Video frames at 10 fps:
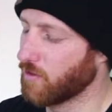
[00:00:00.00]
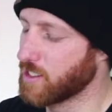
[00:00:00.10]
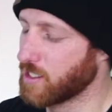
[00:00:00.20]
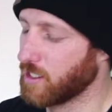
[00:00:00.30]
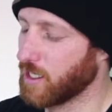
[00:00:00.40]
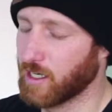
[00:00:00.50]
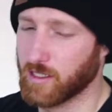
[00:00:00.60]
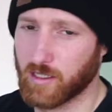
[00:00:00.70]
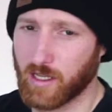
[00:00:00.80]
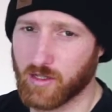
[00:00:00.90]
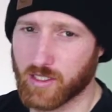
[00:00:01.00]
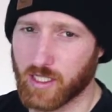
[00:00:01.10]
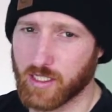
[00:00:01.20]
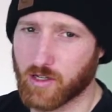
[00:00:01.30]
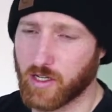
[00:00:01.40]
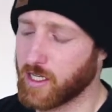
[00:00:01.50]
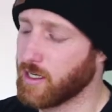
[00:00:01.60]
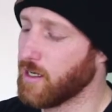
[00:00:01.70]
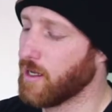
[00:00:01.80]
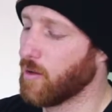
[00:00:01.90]
really see the LCD screen,
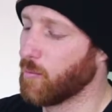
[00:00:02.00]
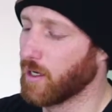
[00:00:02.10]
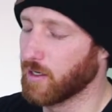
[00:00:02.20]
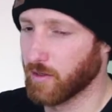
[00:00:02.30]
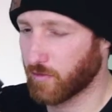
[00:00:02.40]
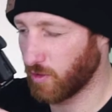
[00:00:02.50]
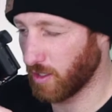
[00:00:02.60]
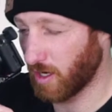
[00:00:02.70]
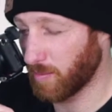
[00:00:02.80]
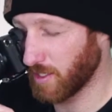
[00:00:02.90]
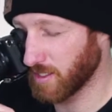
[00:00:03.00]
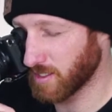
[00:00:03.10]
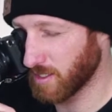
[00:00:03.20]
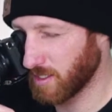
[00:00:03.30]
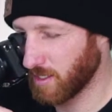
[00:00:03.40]
but through the eyepiece